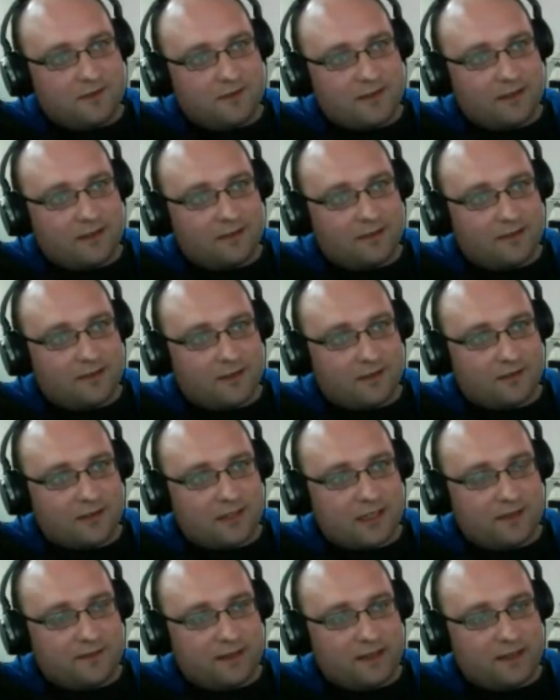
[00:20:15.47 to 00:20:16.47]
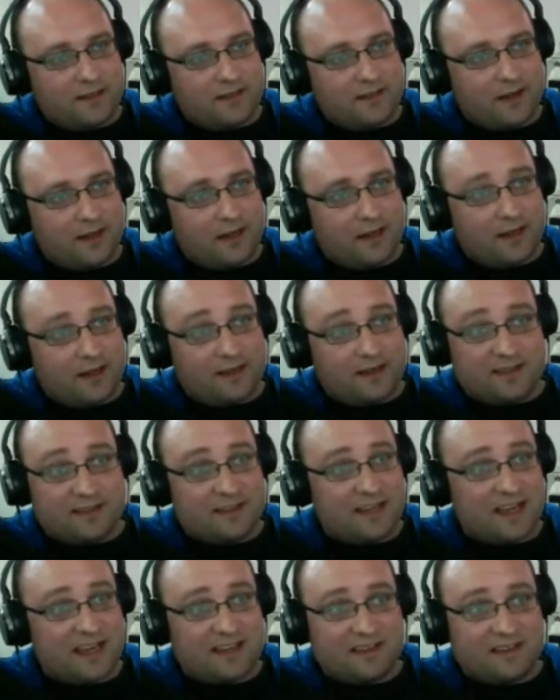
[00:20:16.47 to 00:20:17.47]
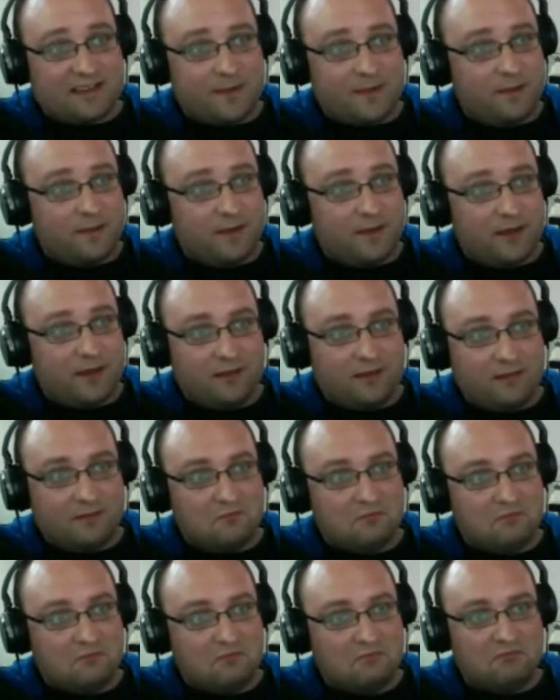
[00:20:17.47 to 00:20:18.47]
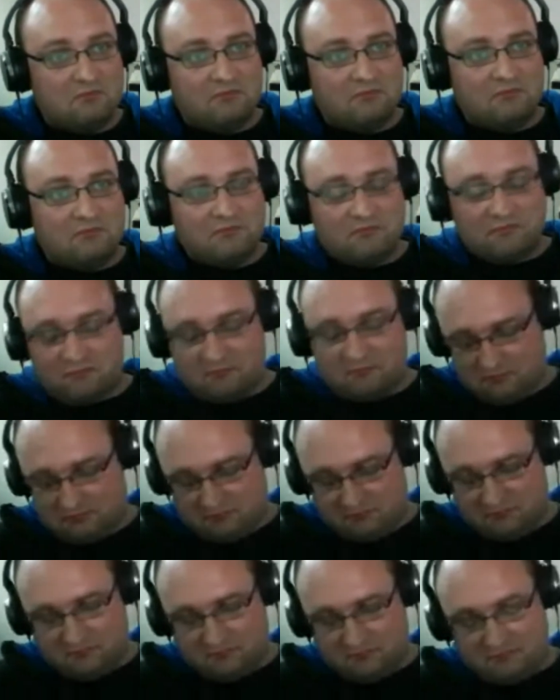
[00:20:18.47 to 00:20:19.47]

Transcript: using the .tv site as a test, maybe. He picked